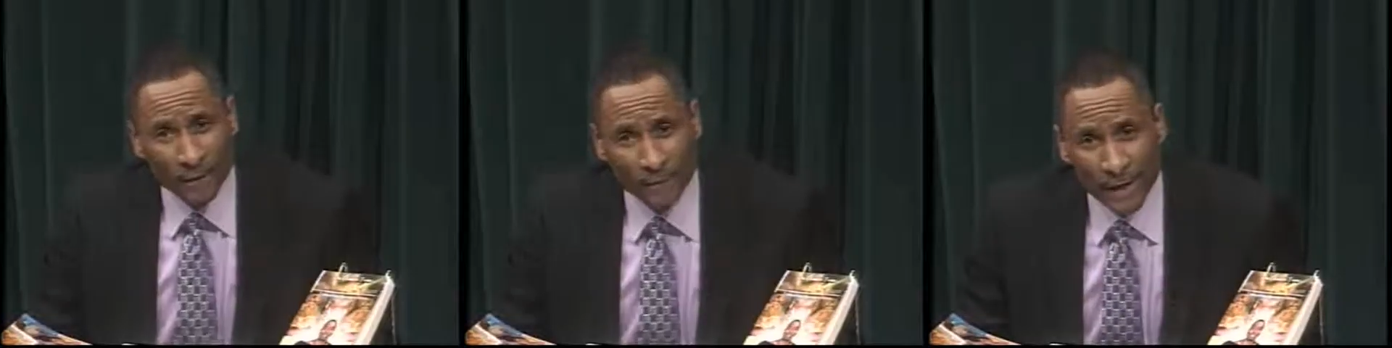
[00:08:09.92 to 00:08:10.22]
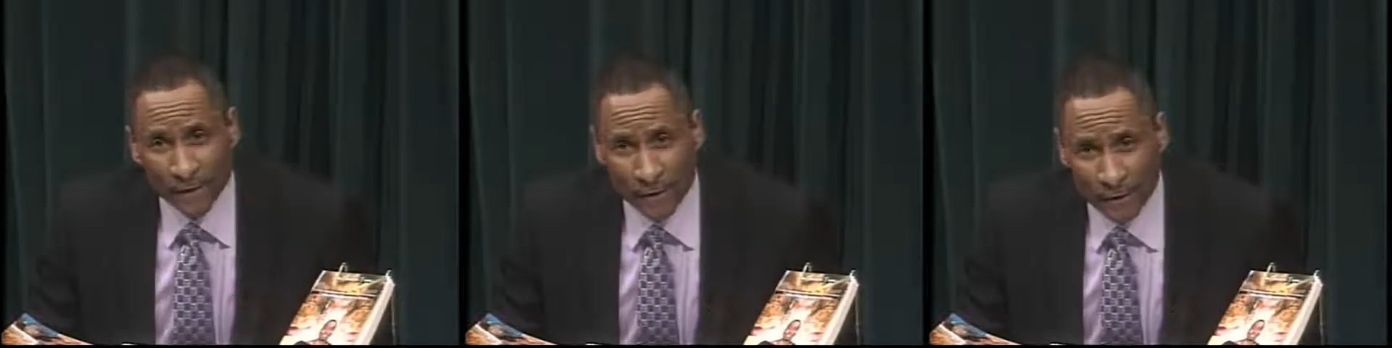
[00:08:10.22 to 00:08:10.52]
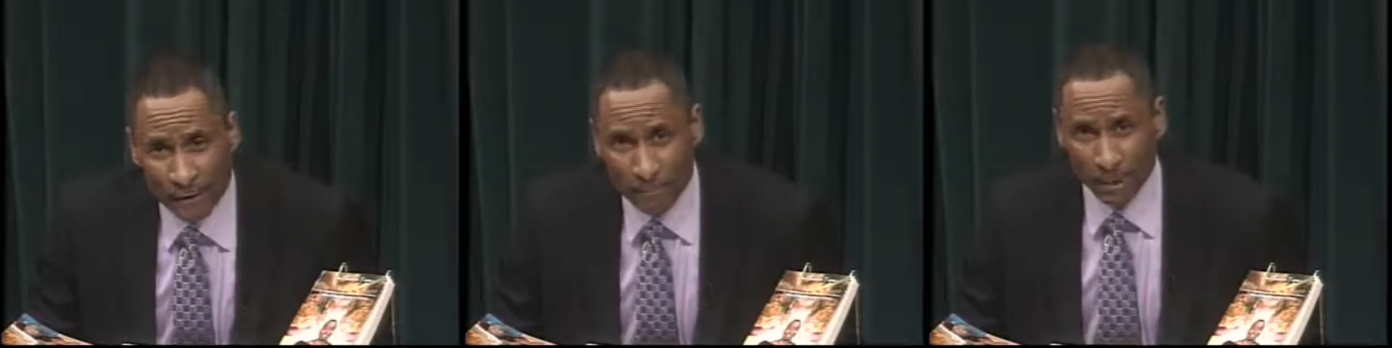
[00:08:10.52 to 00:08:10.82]
Thank you
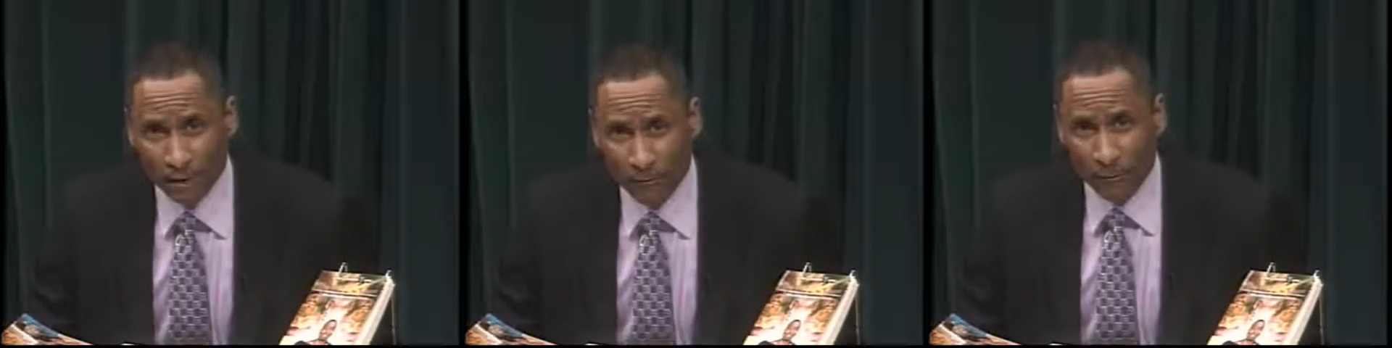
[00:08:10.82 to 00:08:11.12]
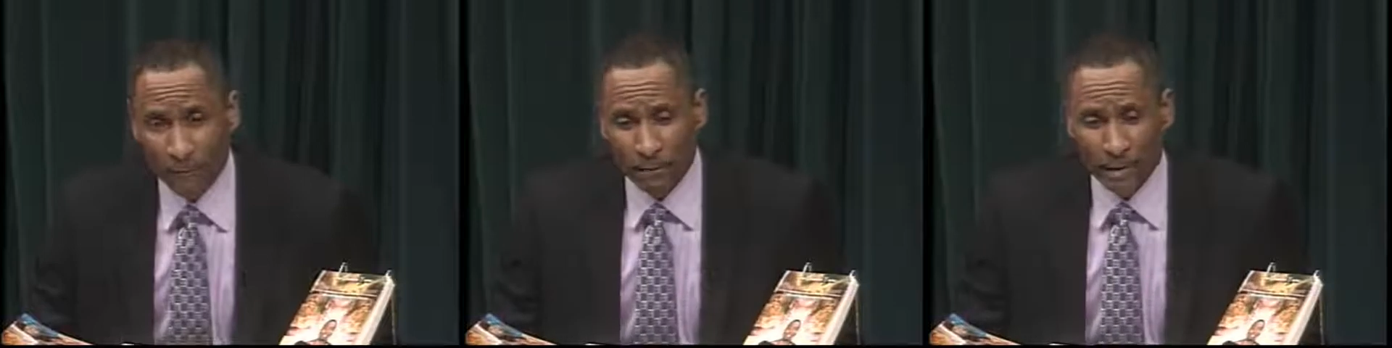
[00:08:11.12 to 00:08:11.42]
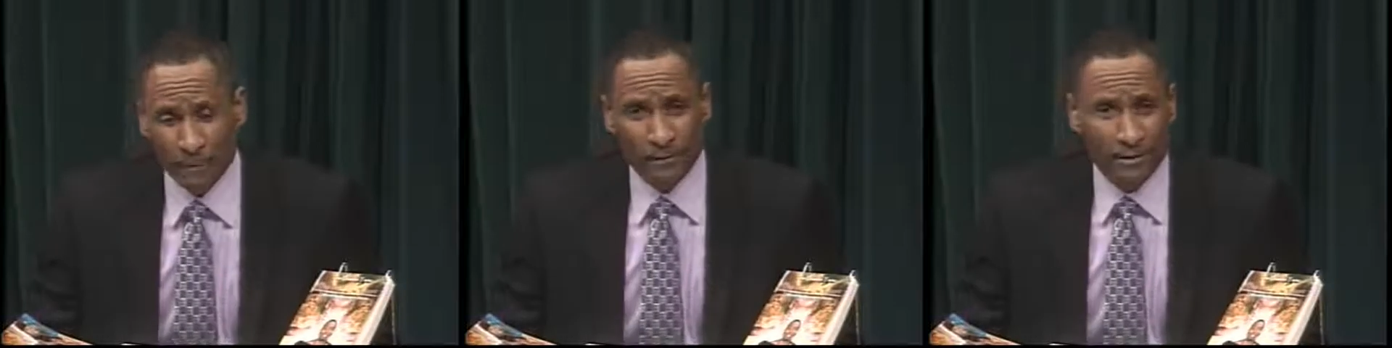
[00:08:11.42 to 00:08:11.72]
very much for
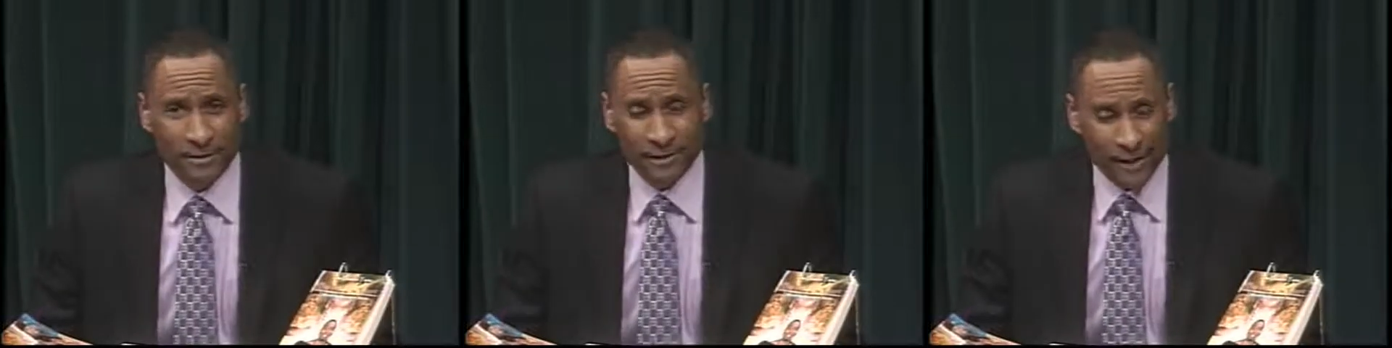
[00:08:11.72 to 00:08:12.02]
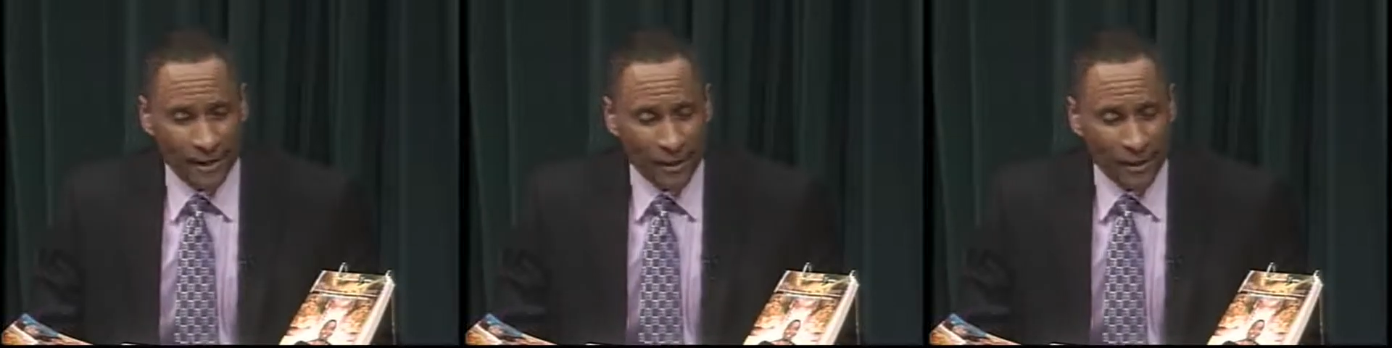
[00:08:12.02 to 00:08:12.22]
being with us today.